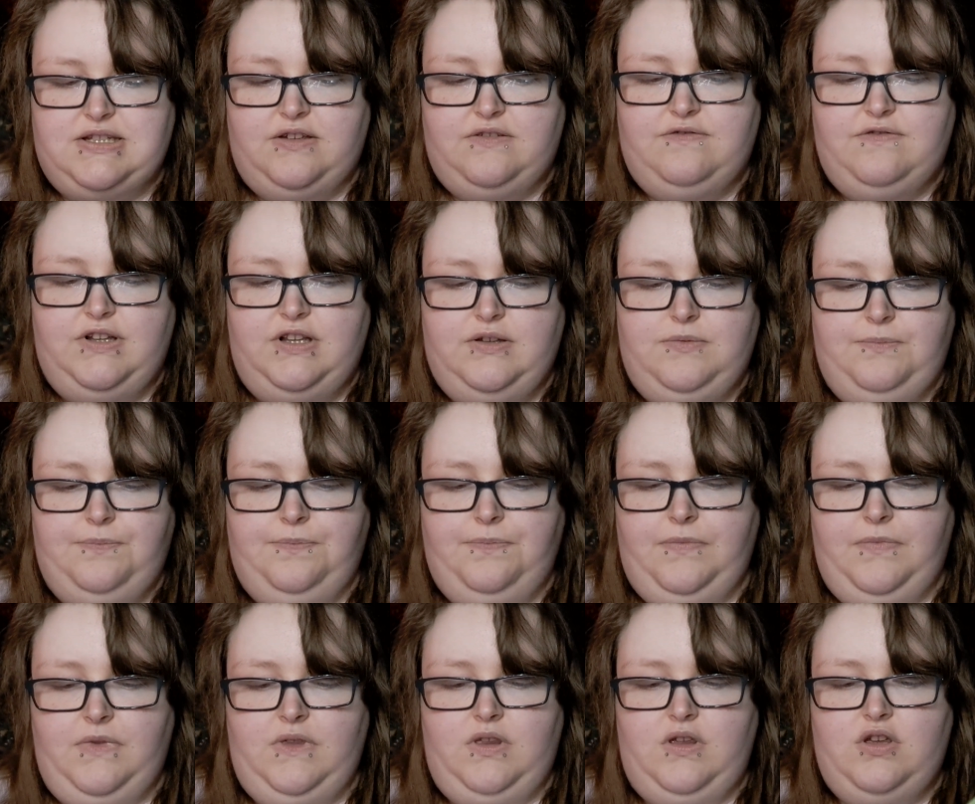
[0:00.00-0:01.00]
film.
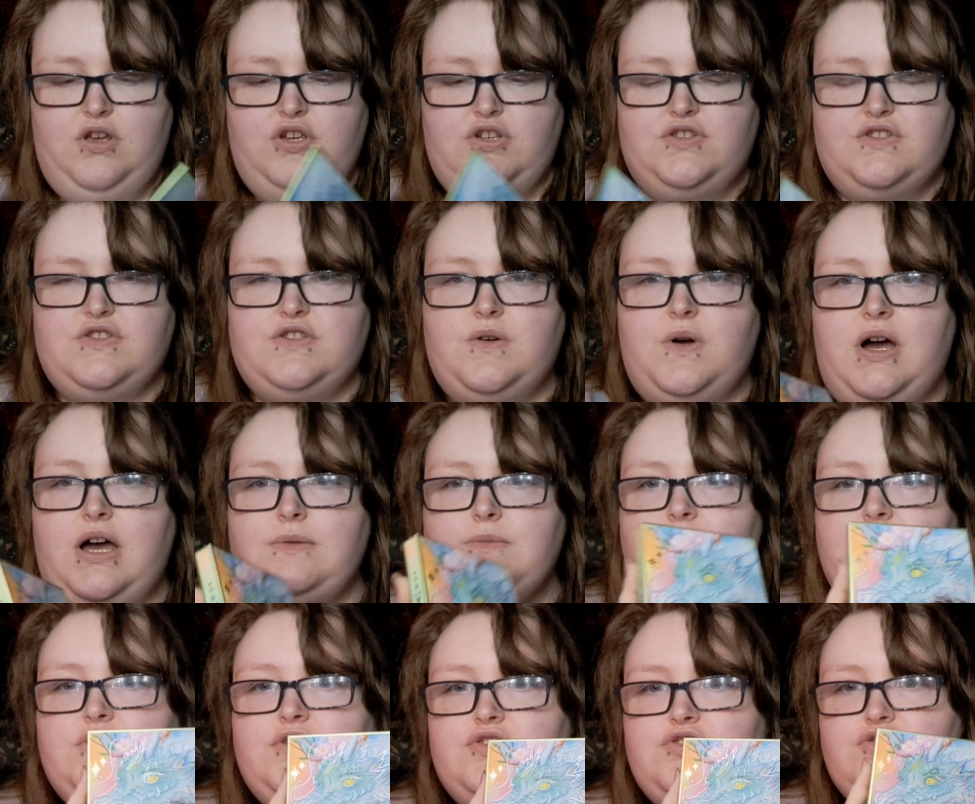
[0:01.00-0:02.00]
So I'm
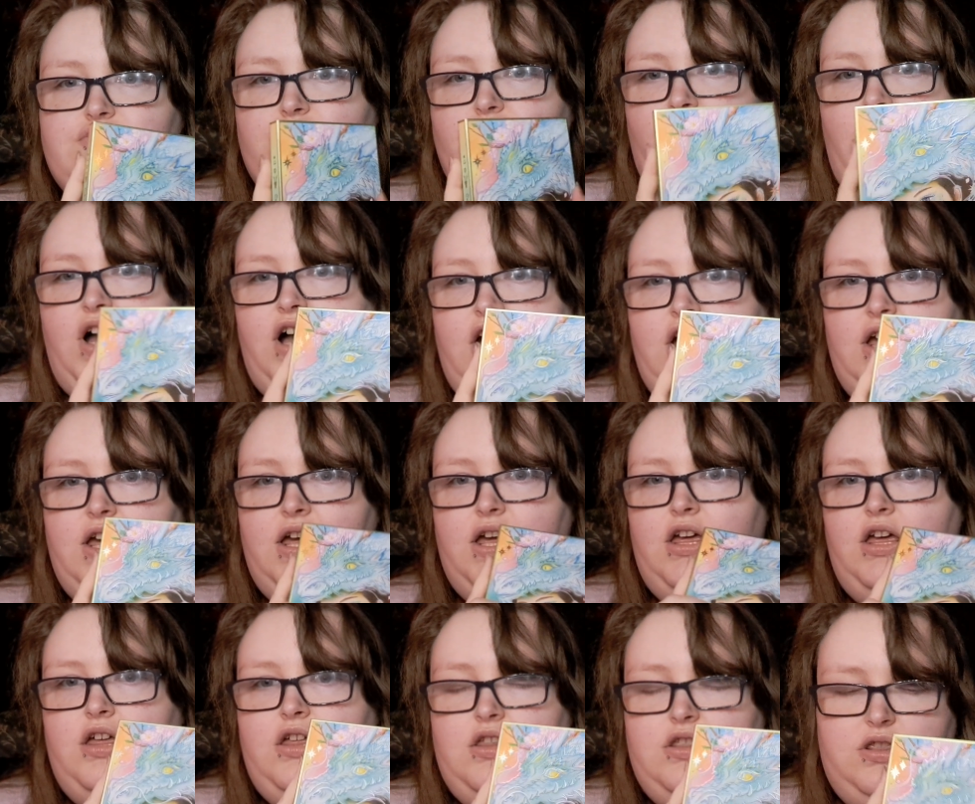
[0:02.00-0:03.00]
gonna
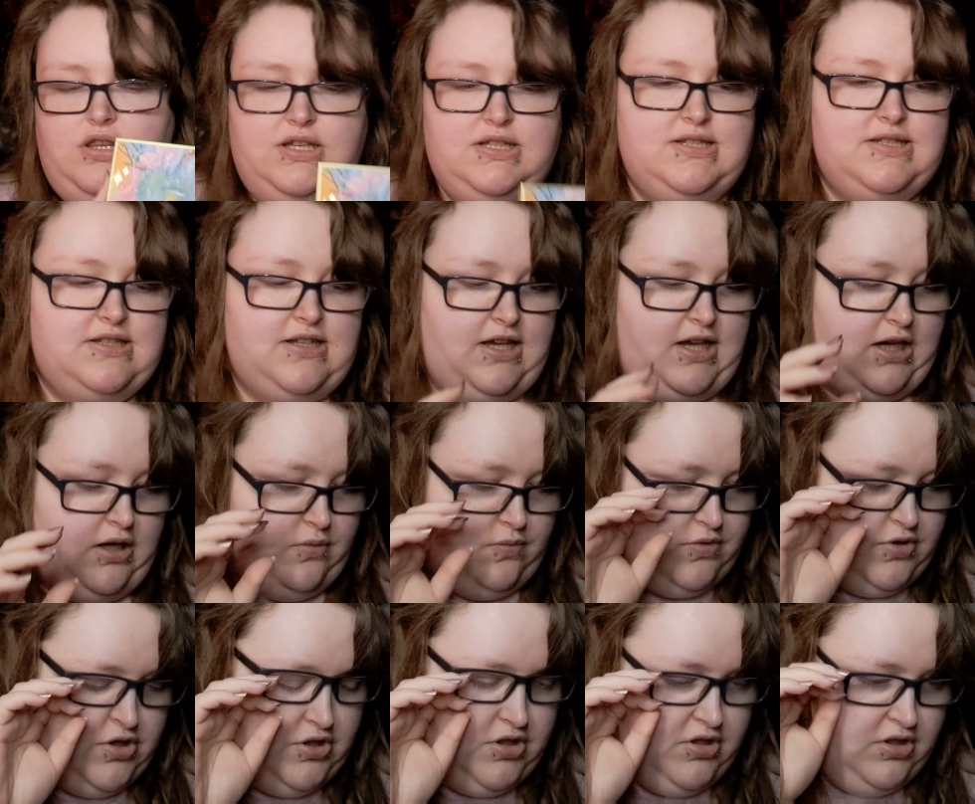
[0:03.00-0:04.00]
try this
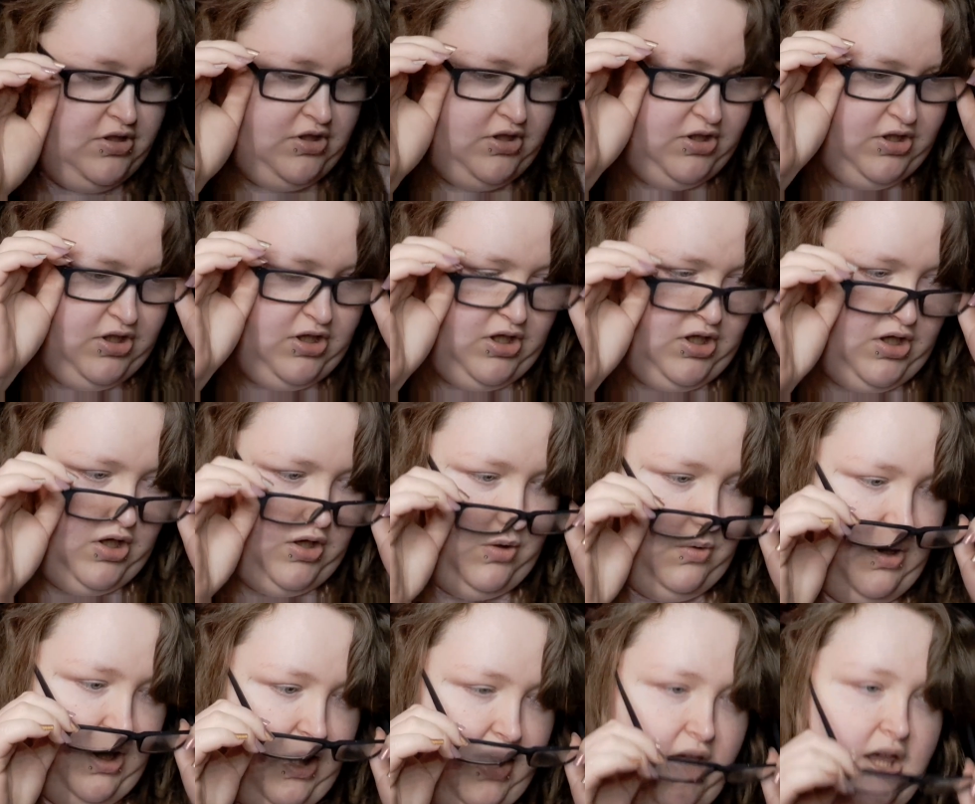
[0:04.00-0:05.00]
out.
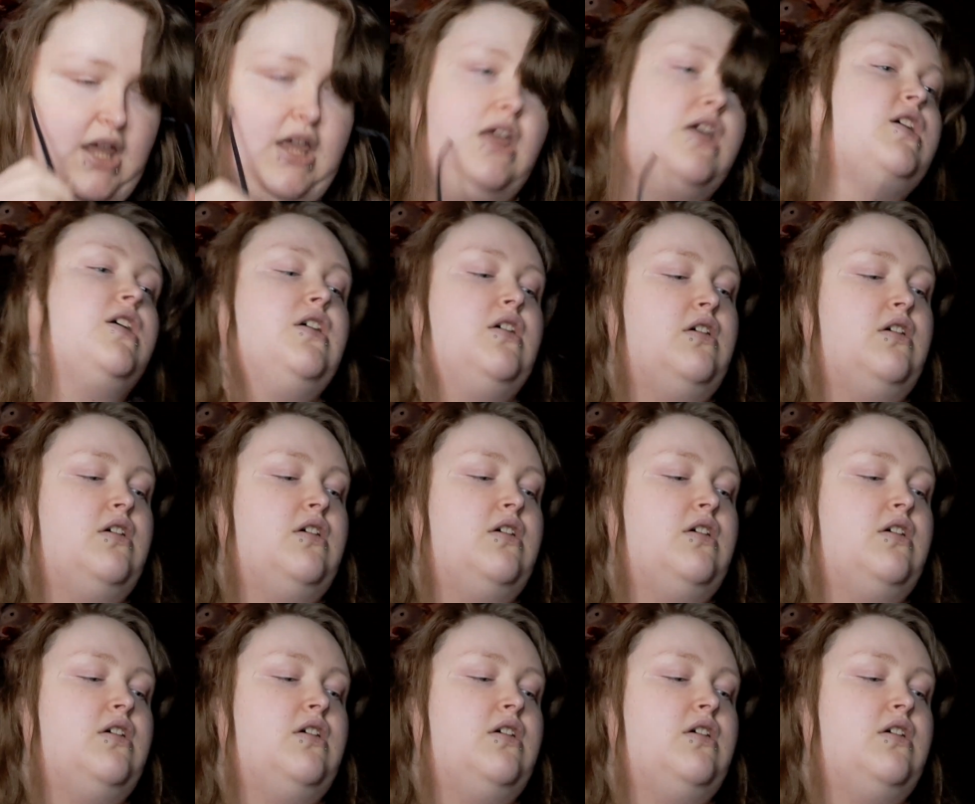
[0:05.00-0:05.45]
Okay.